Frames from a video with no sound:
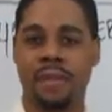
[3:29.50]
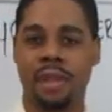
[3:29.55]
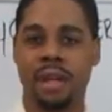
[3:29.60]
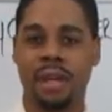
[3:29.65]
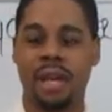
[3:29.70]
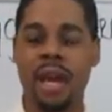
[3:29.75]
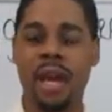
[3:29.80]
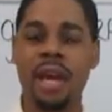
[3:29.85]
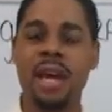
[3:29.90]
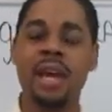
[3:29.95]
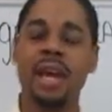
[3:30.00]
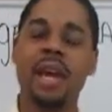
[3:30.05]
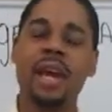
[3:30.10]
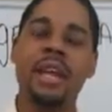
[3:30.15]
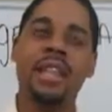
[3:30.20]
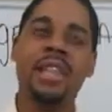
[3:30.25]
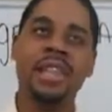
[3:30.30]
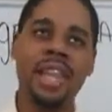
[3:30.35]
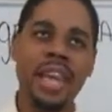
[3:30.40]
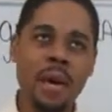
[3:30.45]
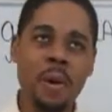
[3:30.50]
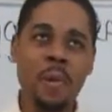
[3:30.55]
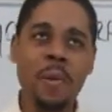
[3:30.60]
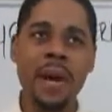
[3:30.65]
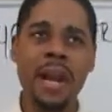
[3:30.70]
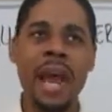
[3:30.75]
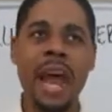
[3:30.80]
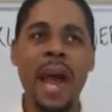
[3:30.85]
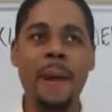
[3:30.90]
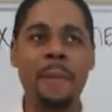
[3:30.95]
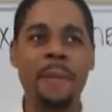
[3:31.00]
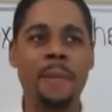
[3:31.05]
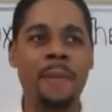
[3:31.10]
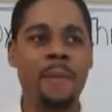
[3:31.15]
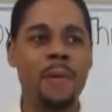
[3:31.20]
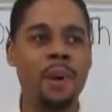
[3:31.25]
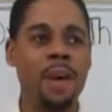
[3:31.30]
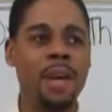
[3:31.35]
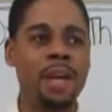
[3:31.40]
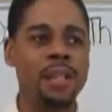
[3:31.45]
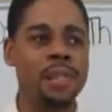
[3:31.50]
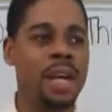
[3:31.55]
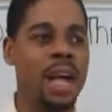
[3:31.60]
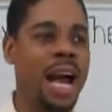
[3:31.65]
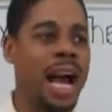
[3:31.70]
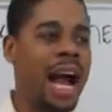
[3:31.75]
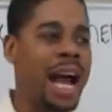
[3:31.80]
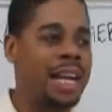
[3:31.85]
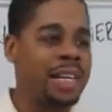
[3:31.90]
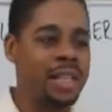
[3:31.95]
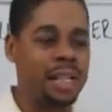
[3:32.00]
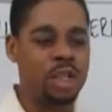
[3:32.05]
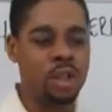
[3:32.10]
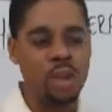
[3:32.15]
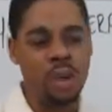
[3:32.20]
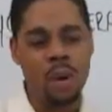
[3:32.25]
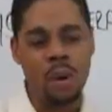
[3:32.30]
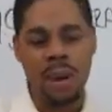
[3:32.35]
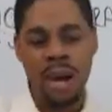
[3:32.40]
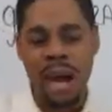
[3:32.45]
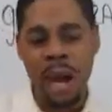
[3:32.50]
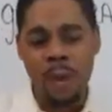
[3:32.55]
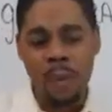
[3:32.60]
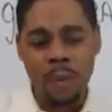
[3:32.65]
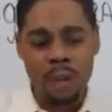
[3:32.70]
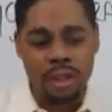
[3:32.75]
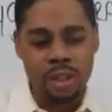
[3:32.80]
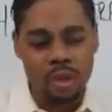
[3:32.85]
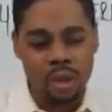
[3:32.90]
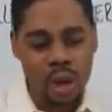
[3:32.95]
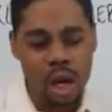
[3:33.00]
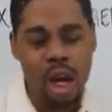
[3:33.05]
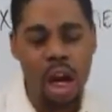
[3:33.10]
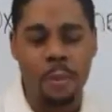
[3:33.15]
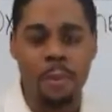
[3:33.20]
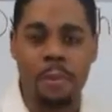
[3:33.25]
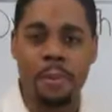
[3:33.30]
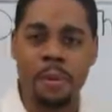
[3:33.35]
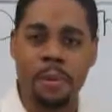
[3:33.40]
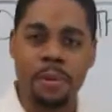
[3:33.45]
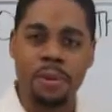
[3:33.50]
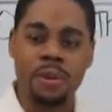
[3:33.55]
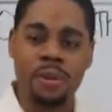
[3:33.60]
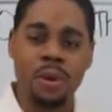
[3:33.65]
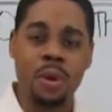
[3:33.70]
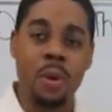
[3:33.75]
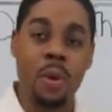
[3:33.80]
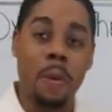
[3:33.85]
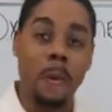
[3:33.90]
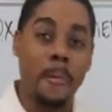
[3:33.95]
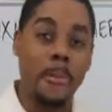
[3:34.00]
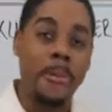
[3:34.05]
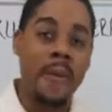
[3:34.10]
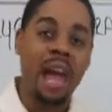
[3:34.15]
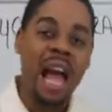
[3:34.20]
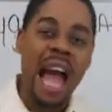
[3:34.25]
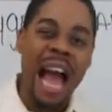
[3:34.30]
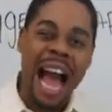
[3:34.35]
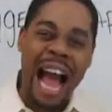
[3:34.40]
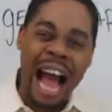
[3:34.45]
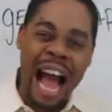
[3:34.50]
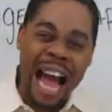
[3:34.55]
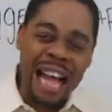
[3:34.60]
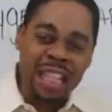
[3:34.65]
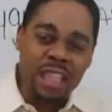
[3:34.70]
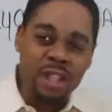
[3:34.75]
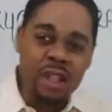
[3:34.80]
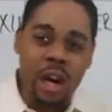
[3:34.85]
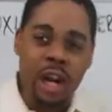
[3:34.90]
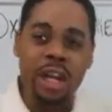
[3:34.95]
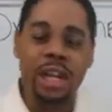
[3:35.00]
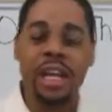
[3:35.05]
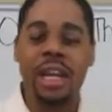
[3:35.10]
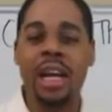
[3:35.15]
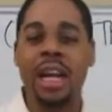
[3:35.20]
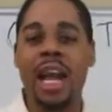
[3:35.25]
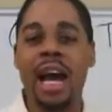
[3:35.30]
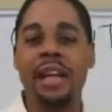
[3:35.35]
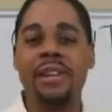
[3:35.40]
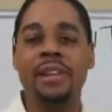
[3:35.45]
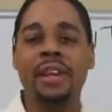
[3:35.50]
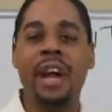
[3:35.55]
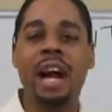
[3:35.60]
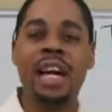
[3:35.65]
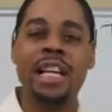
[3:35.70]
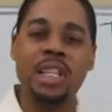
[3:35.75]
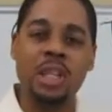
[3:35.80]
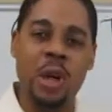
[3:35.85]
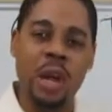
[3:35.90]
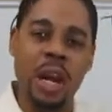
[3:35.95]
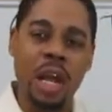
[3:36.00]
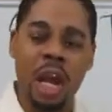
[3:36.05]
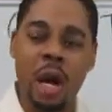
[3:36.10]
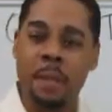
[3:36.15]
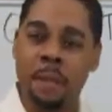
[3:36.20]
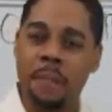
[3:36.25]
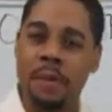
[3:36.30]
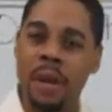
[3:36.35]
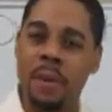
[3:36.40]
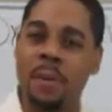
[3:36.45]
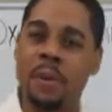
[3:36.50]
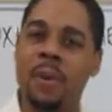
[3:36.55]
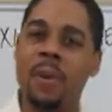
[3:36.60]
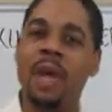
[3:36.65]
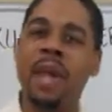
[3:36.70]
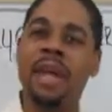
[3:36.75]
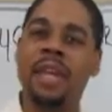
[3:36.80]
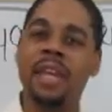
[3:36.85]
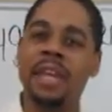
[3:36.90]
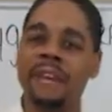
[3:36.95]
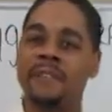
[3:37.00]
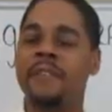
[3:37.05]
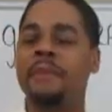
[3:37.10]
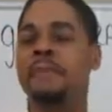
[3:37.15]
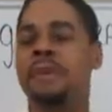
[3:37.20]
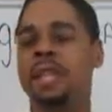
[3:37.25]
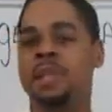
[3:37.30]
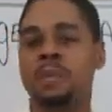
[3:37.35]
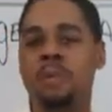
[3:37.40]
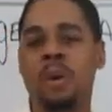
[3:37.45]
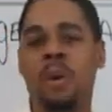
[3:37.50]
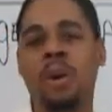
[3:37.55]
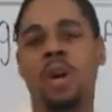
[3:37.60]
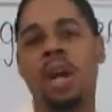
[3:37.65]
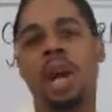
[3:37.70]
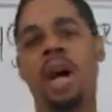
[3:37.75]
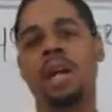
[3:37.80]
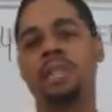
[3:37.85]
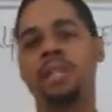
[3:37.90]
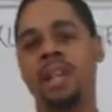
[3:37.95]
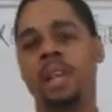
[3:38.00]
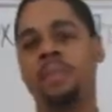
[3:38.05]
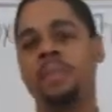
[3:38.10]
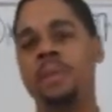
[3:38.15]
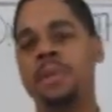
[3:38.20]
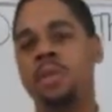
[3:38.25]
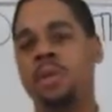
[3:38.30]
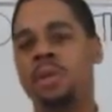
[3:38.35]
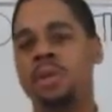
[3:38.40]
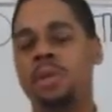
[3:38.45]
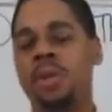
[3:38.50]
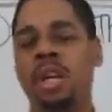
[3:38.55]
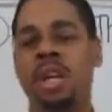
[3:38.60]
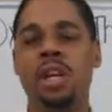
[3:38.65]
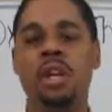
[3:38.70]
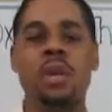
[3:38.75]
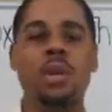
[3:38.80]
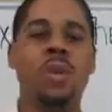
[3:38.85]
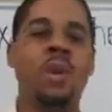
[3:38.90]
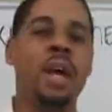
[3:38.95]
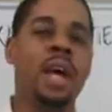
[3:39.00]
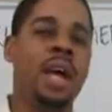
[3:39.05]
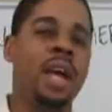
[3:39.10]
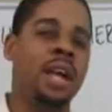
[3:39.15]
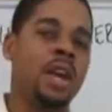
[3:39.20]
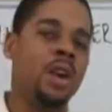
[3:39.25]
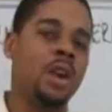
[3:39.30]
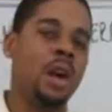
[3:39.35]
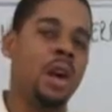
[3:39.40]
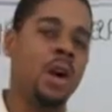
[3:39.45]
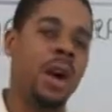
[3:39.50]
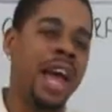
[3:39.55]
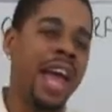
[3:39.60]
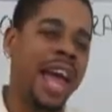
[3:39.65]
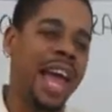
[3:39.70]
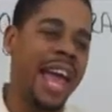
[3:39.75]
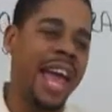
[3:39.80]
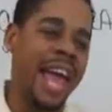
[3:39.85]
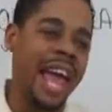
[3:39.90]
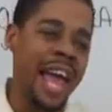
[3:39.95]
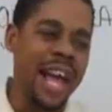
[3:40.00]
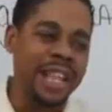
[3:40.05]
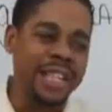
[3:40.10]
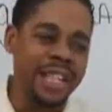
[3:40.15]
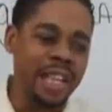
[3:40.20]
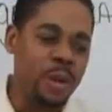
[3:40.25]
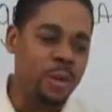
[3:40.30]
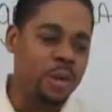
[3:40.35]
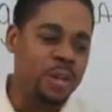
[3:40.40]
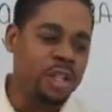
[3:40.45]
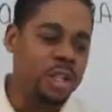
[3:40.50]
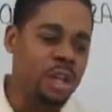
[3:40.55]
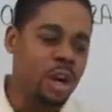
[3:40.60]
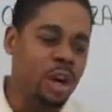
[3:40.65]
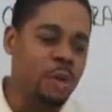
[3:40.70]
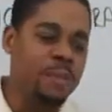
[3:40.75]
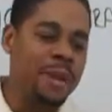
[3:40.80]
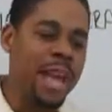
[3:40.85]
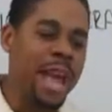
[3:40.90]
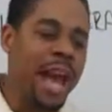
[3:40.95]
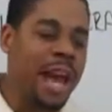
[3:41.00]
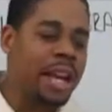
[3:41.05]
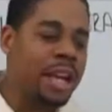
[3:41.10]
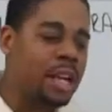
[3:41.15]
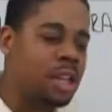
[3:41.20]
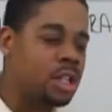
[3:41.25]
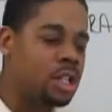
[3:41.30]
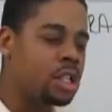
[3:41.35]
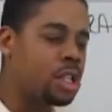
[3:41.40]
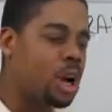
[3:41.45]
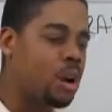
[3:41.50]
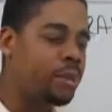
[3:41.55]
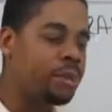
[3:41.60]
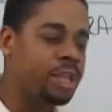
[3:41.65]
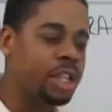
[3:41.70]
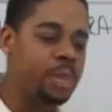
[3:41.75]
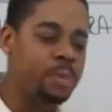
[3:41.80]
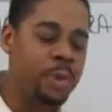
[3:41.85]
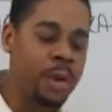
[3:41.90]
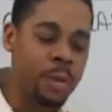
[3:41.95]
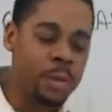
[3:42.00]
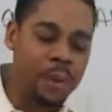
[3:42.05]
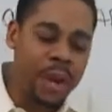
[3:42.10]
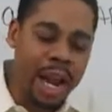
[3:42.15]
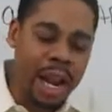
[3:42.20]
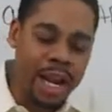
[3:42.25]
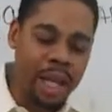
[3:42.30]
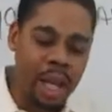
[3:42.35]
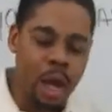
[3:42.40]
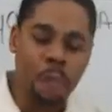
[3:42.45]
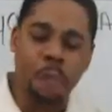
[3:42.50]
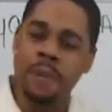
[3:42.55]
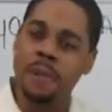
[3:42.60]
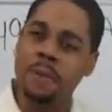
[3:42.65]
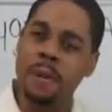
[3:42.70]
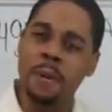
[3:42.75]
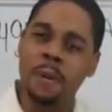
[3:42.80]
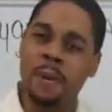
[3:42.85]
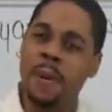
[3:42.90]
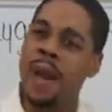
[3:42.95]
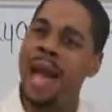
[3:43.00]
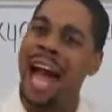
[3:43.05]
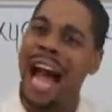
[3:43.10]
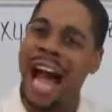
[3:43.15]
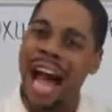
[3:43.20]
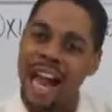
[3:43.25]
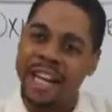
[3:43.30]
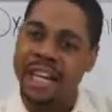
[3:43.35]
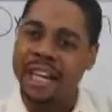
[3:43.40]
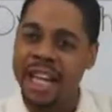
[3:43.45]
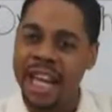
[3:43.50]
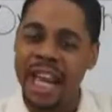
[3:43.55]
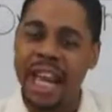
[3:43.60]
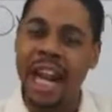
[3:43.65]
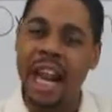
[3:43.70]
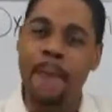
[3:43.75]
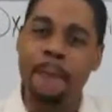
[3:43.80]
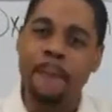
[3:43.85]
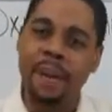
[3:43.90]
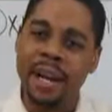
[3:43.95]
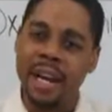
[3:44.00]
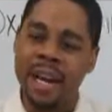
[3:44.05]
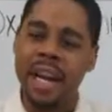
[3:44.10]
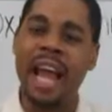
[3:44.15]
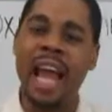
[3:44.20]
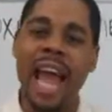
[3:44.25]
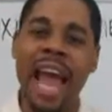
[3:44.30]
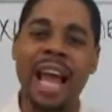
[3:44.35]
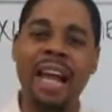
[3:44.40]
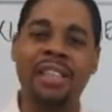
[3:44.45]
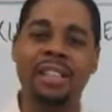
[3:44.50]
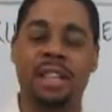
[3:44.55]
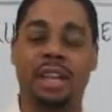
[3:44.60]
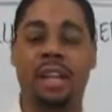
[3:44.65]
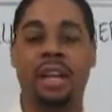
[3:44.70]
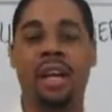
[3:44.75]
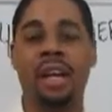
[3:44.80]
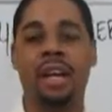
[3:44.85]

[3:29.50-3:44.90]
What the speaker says: Okay? Then what happened was, I said, you know what? I want to start helping people too. I started getting out there. I started helping people, giving them this protocol, telling them this is what you need to do. You know, as he would show me how to consult with these people and how to help these people, I did it. I put it into action.